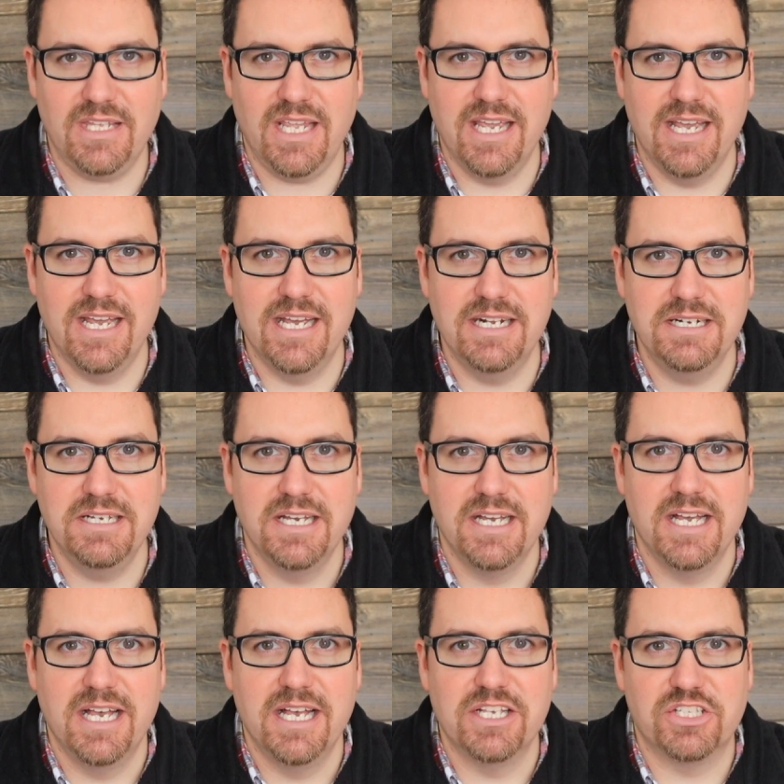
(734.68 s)
and
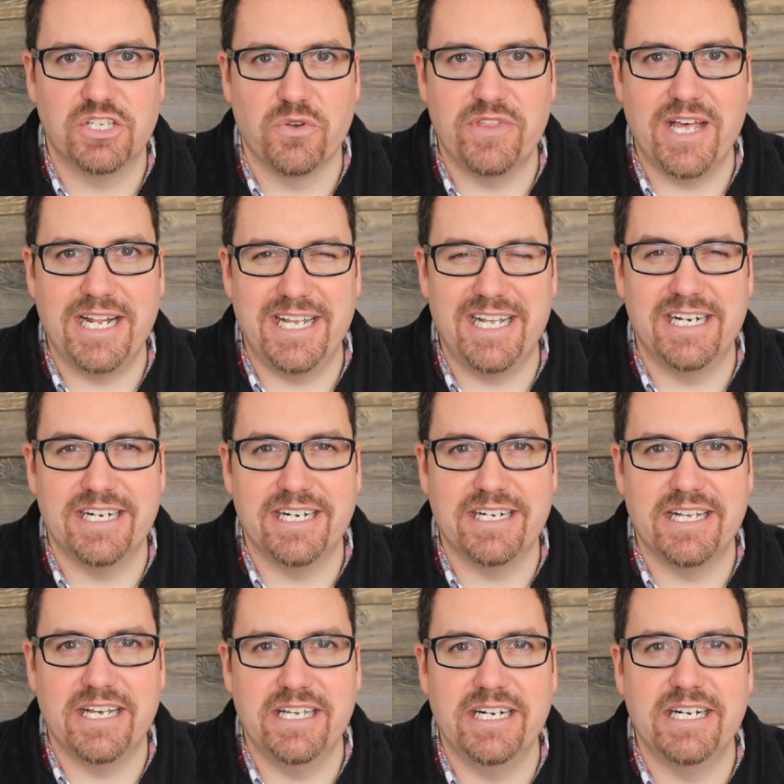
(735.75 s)
so that in and,
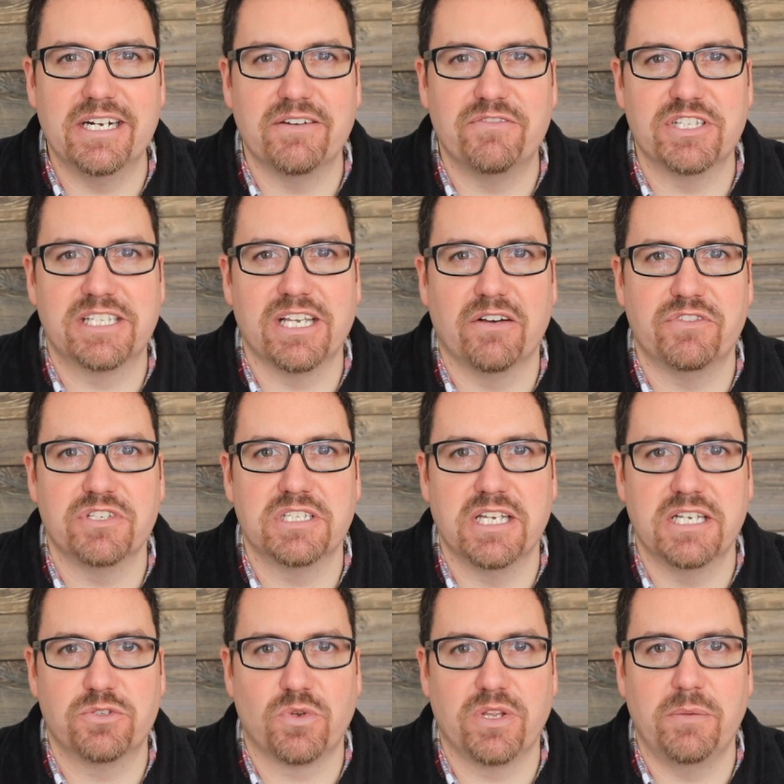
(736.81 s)
in and of itself is,
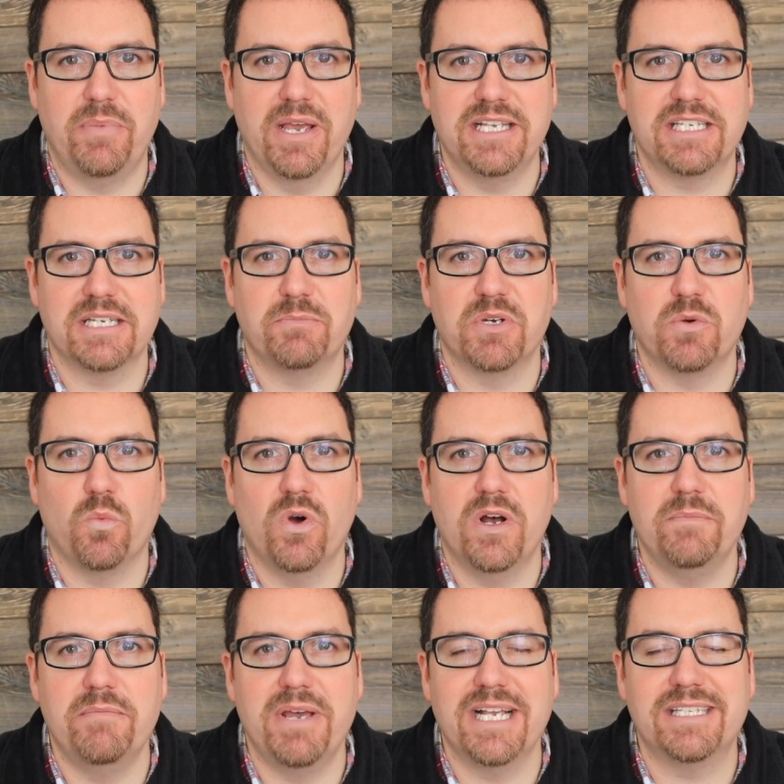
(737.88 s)
is really basic, but
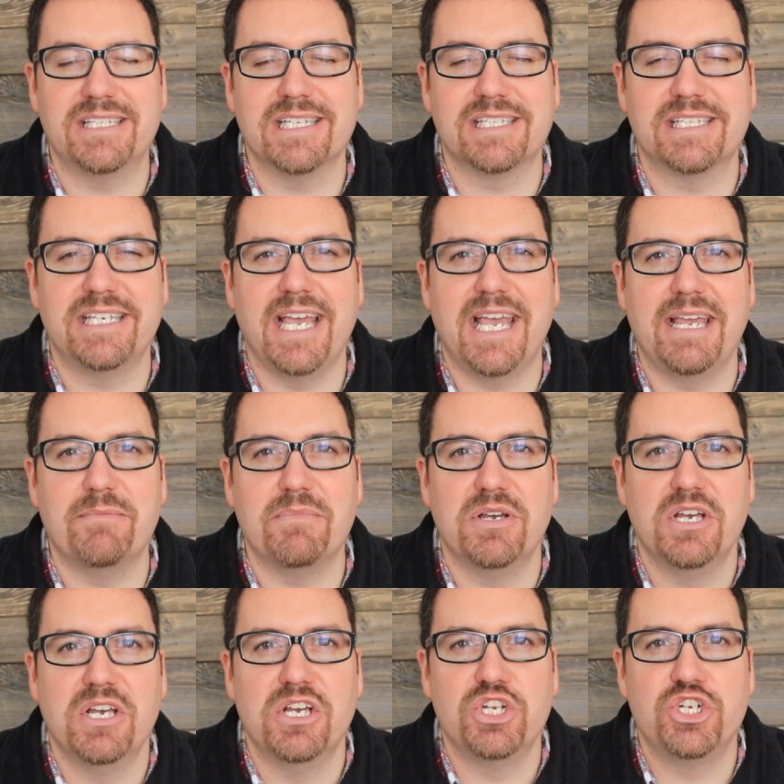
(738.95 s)
what makes this
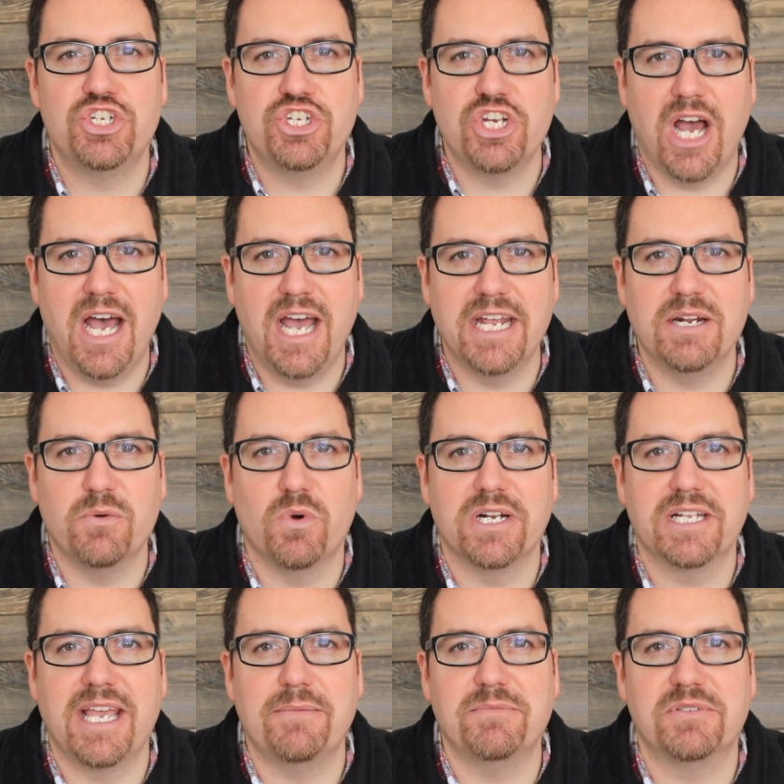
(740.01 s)
game shine and
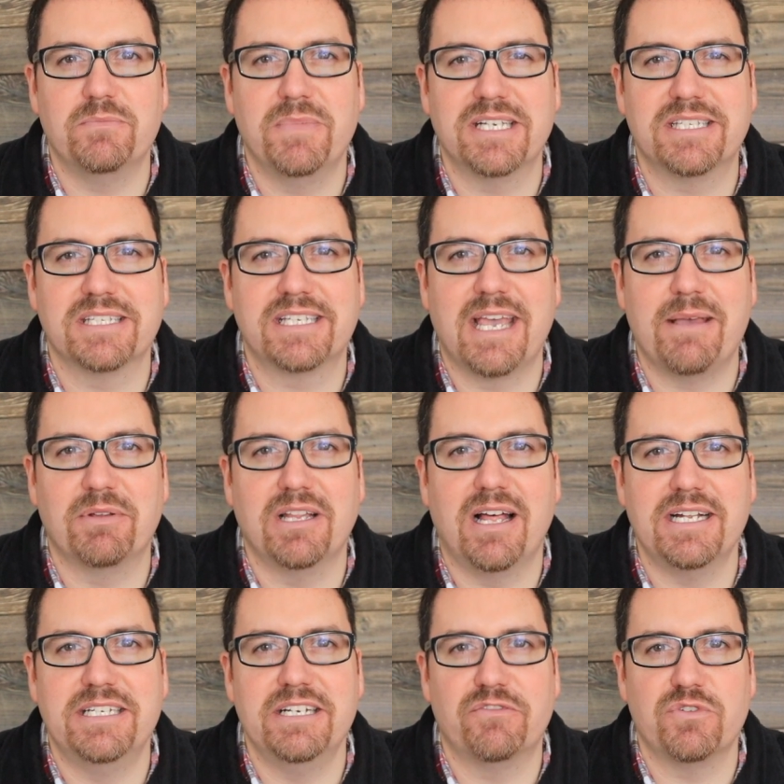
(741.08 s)
what games, makes this game a
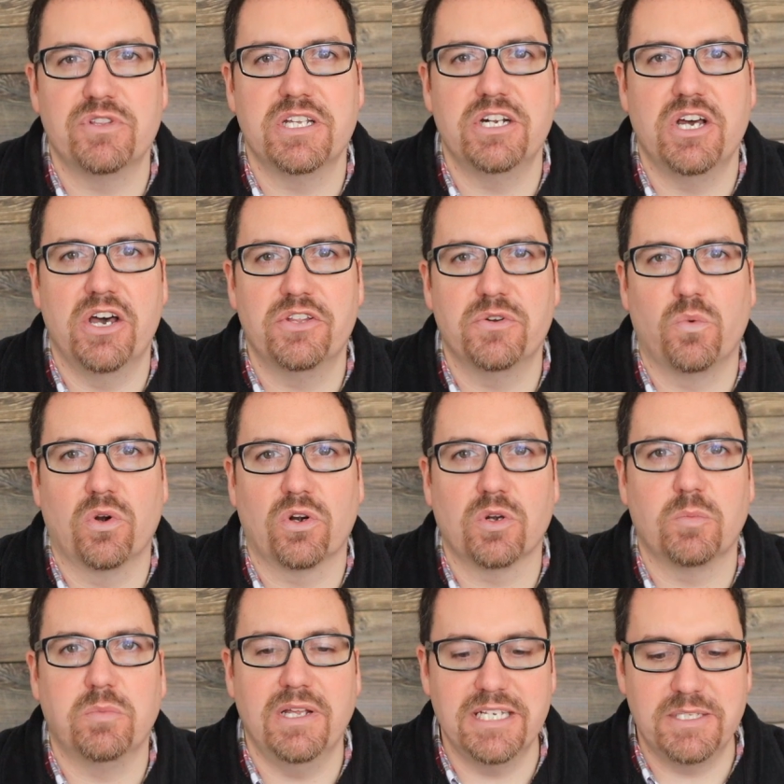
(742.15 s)
lot different than other
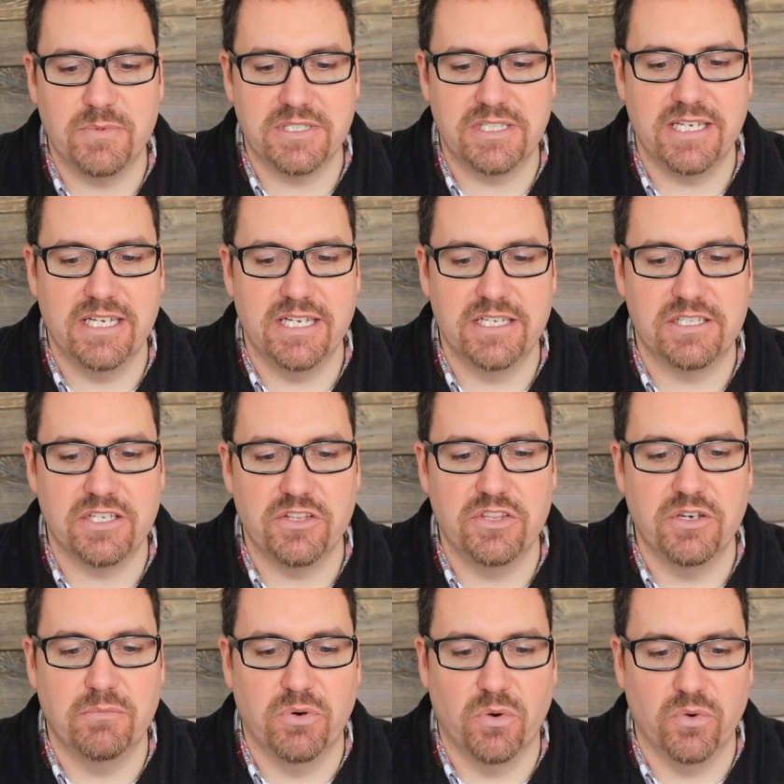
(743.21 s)
worker placements is
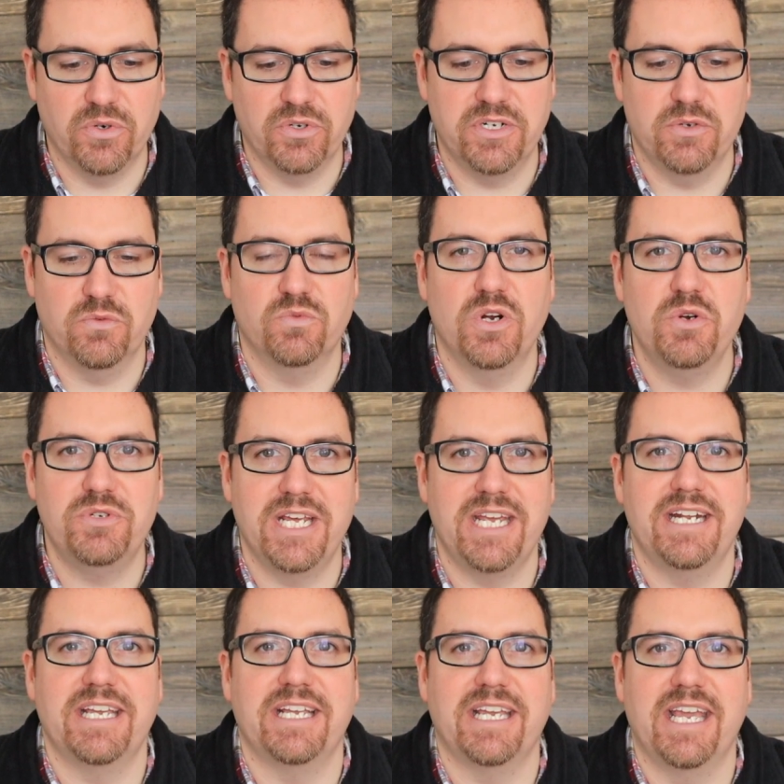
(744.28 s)
the board
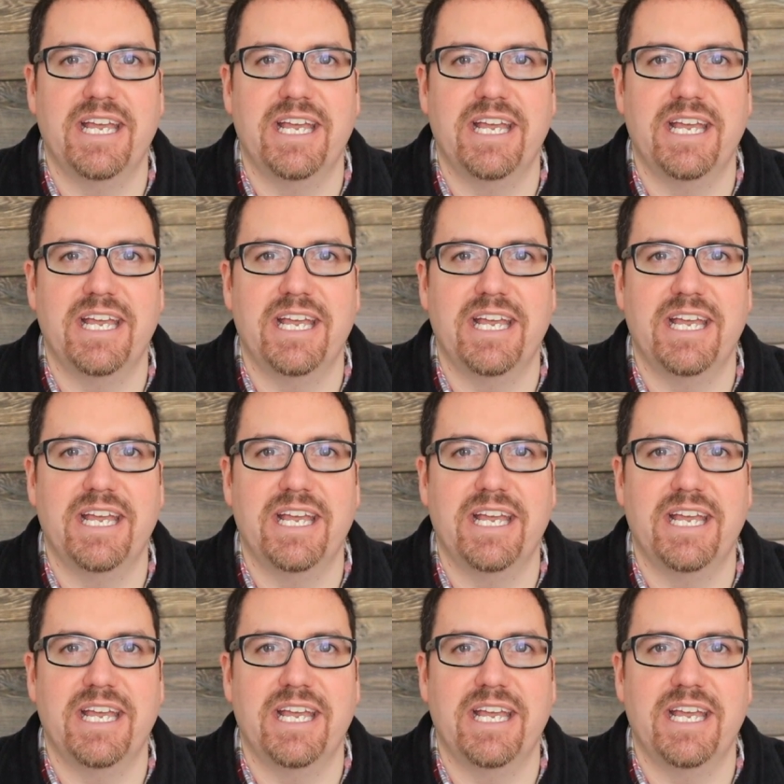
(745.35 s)
rotating.